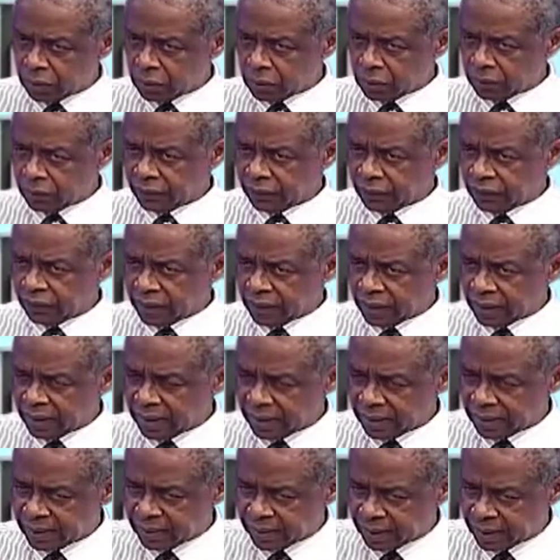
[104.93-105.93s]
to think
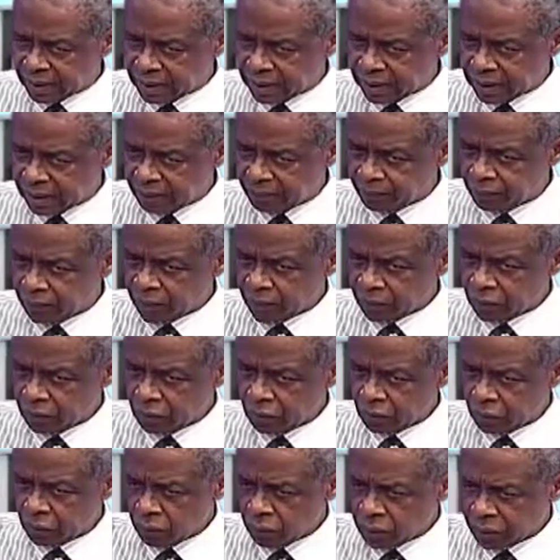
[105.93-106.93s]
as a team, to
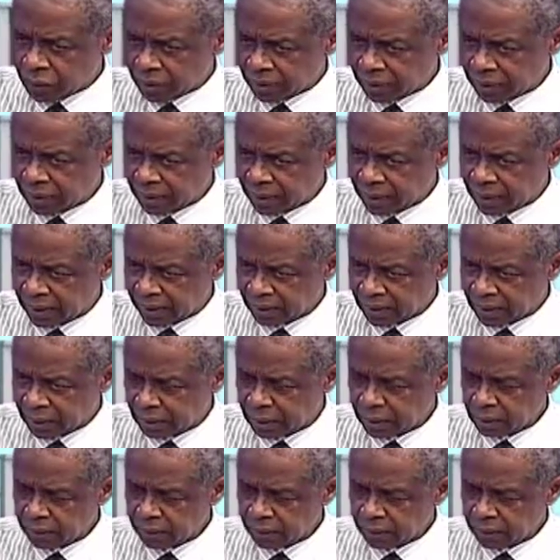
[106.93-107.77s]
work together,